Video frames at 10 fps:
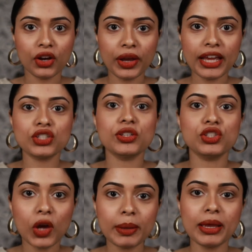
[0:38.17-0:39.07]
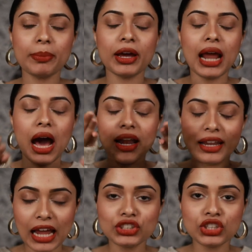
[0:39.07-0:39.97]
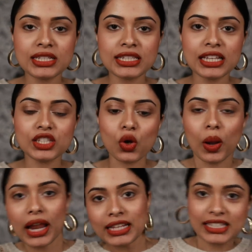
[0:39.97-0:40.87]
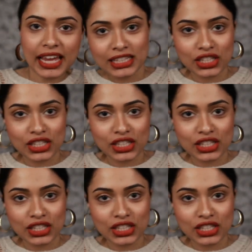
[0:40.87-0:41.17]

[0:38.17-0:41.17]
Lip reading: Okay, so it's going to be about our lashes, so let's get